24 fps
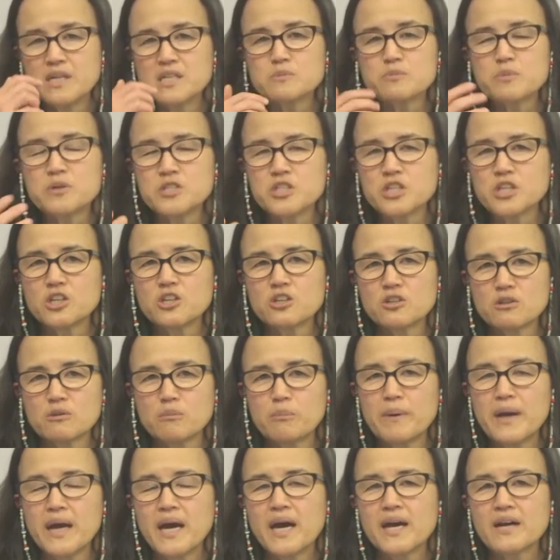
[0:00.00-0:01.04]
particular
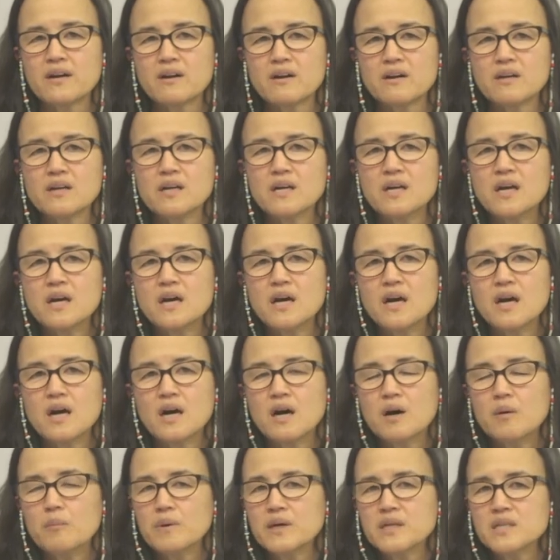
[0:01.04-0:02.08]
pattern,
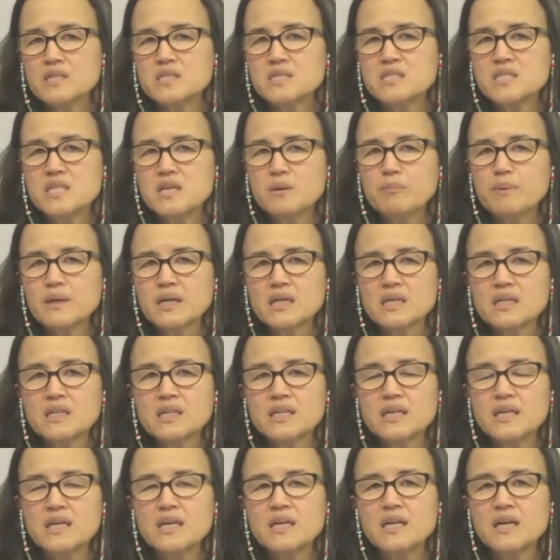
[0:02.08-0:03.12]
but
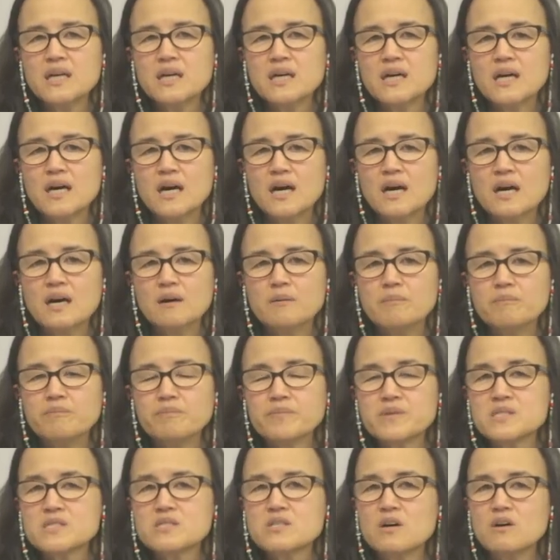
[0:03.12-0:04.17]
typically,
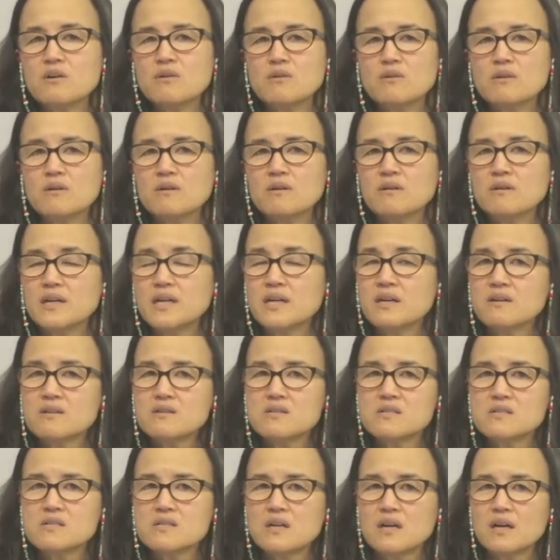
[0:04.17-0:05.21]
so
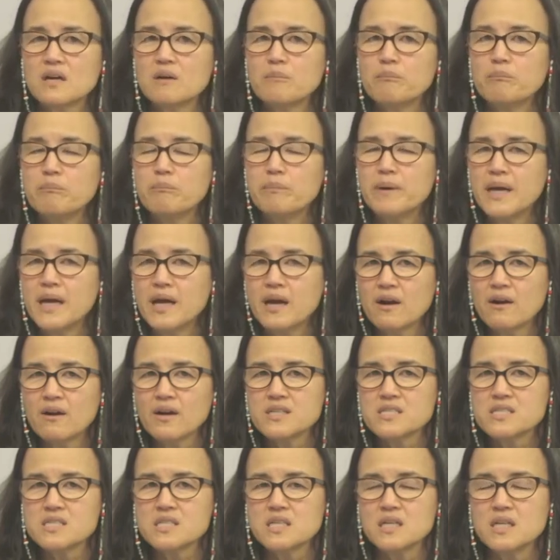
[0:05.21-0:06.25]
here's a
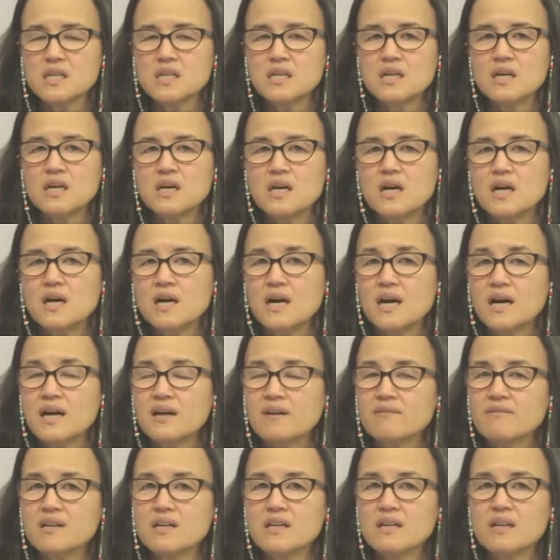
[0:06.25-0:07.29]
comparison. I
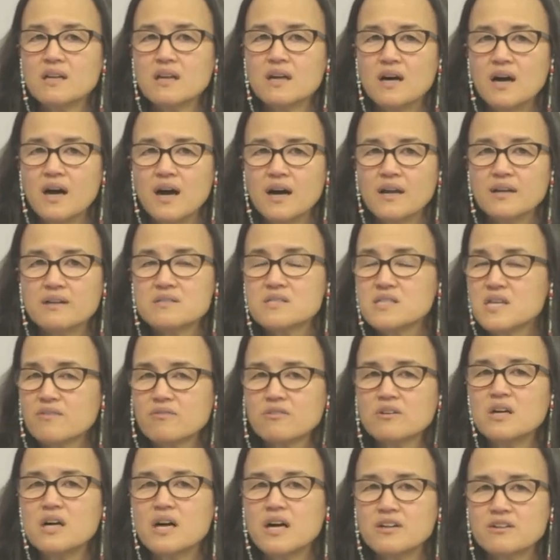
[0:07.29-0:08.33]
have
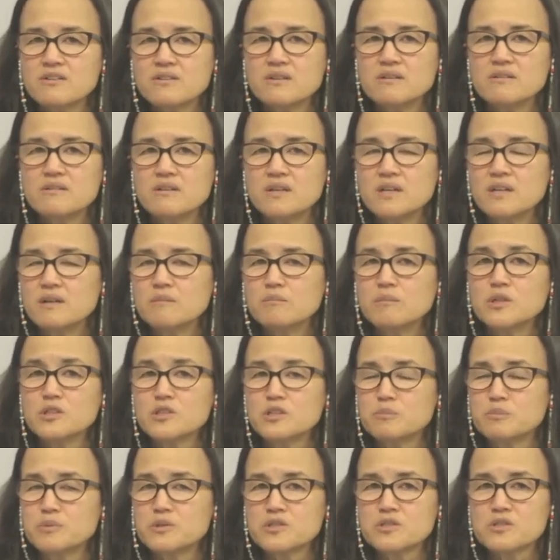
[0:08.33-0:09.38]
several hundred
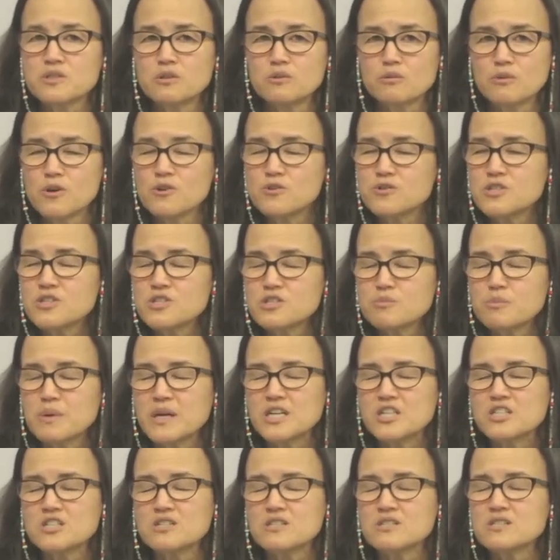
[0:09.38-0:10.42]
multiple sclerosis
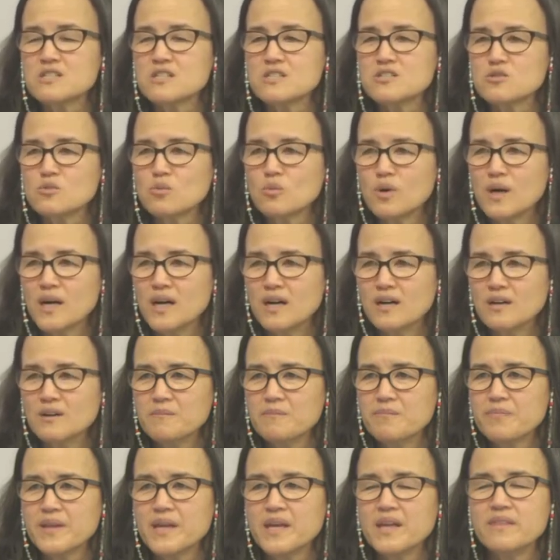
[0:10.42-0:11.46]
patients as well,
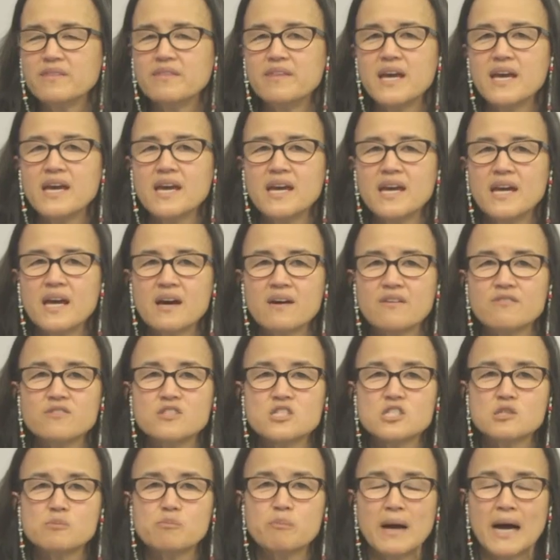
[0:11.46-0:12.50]
and they have
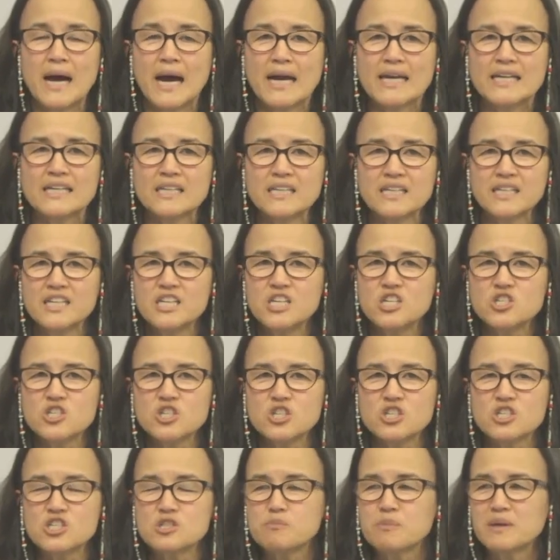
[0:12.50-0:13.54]
spine
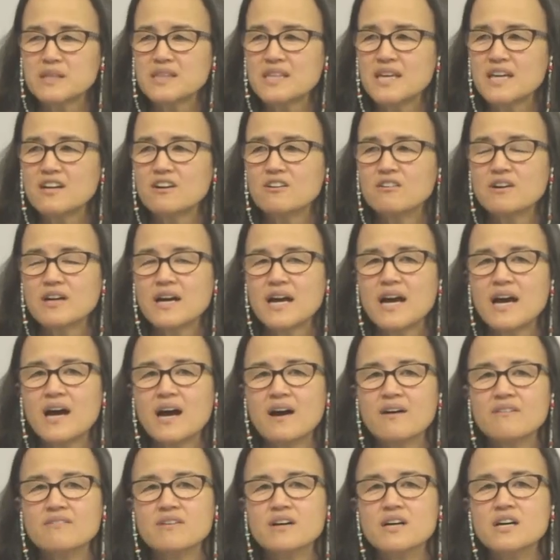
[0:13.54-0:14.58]
lesions, but they don't
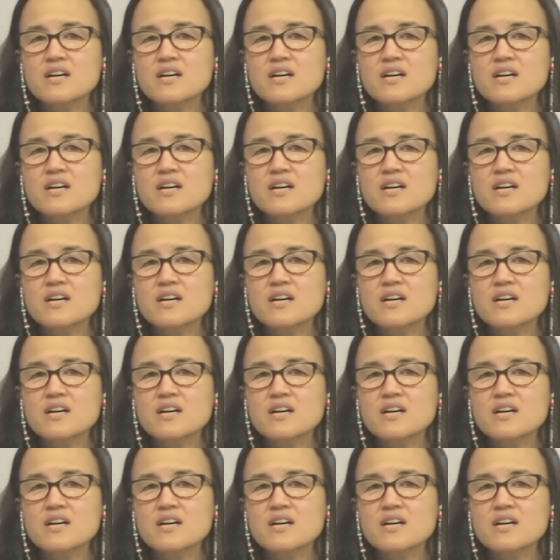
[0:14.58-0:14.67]
have